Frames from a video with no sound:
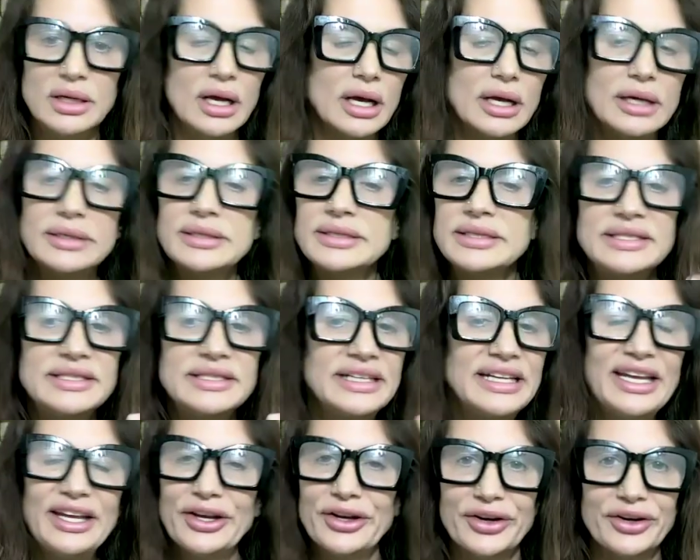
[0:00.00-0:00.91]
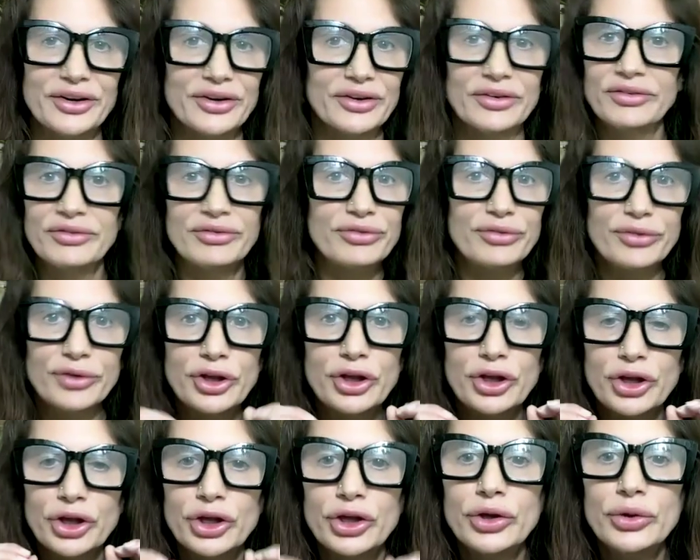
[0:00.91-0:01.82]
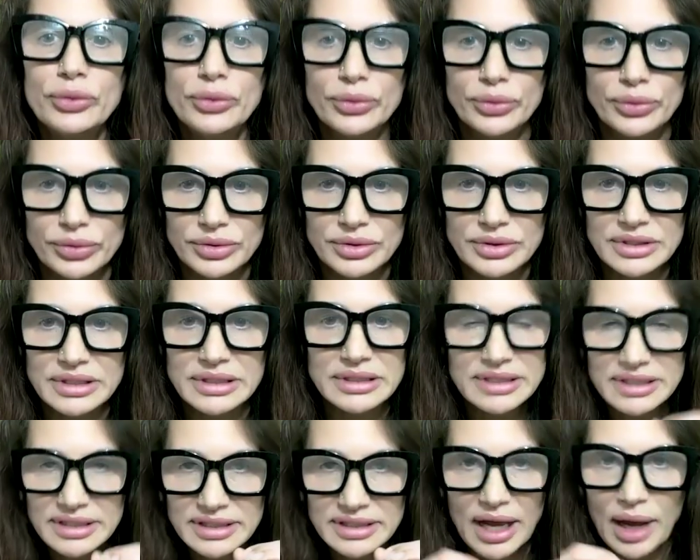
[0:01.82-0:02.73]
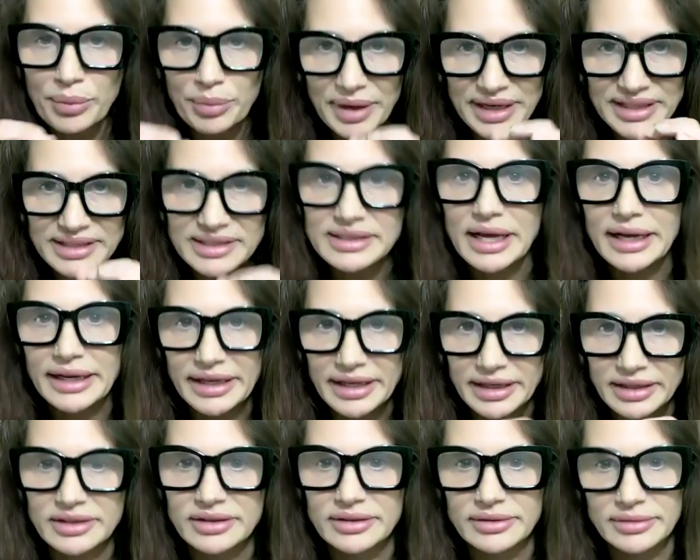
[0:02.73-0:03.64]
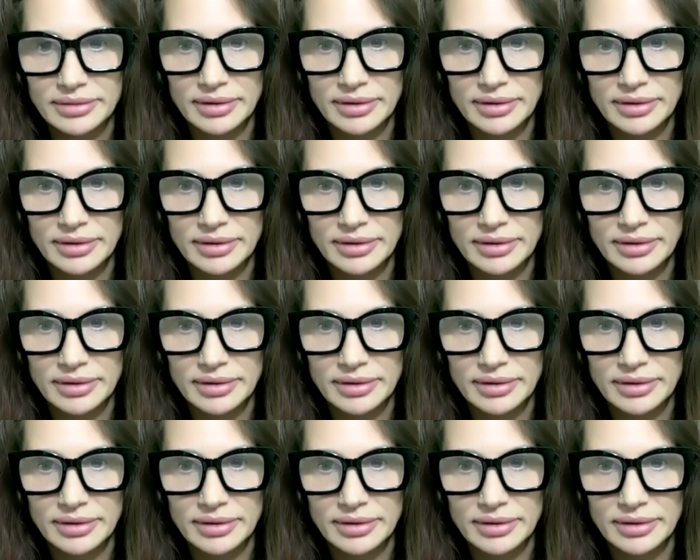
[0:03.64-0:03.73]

a seer for cues. This is how my psychic